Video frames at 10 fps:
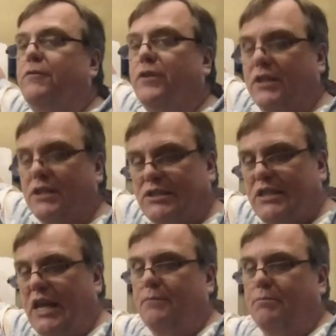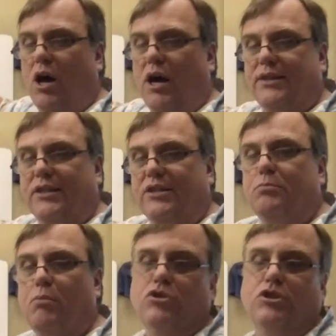the state block that's
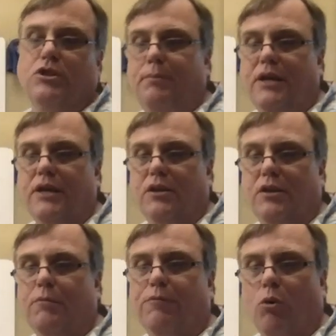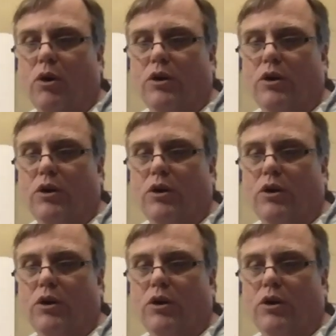most immediately before it.